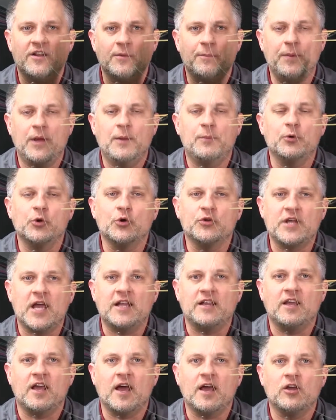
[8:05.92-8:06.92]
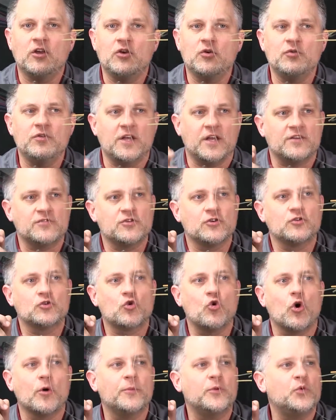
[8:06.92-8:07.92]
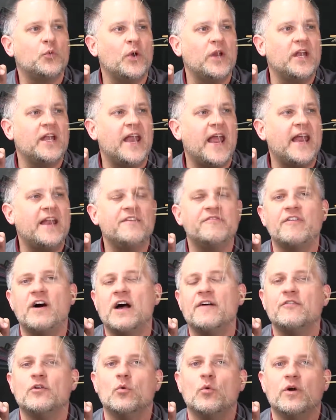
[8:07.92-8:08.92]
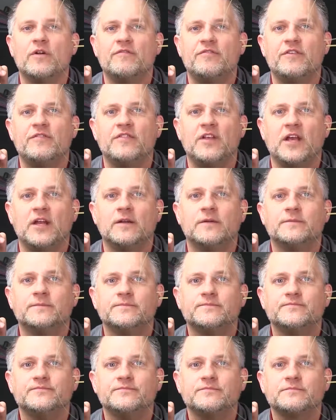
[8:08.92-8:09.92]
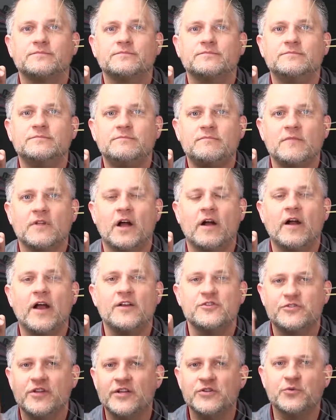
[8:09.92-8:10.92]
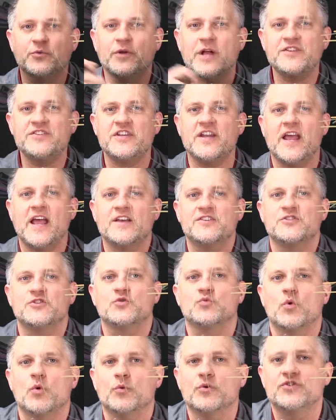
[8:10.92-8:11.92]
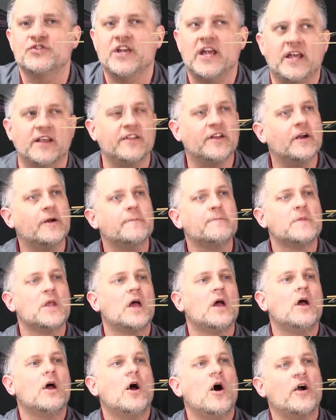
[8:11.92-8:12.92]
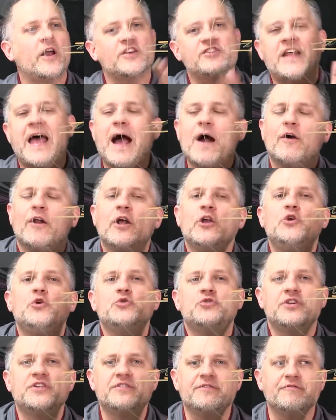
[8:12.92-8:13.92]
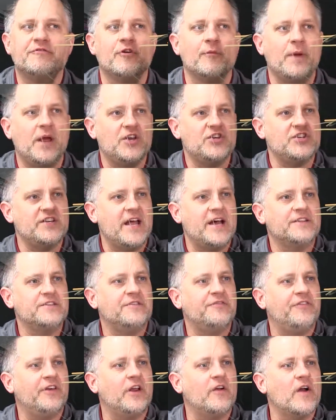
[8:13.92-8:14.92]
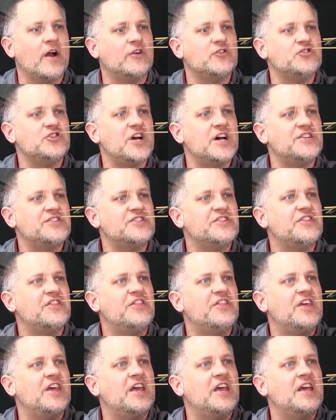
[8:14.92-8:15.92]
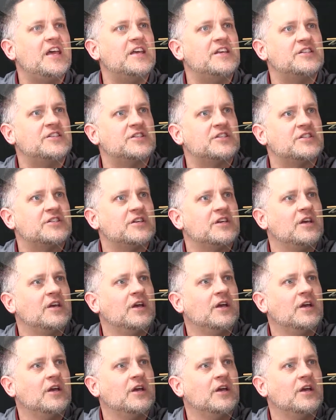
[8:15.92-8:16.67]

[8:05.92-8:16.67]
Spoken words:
of the people who take the IQ test score between an 85 and a 115. All right, so that's in essence what we're saying there. Okay, so how can I use this information now to figure out just this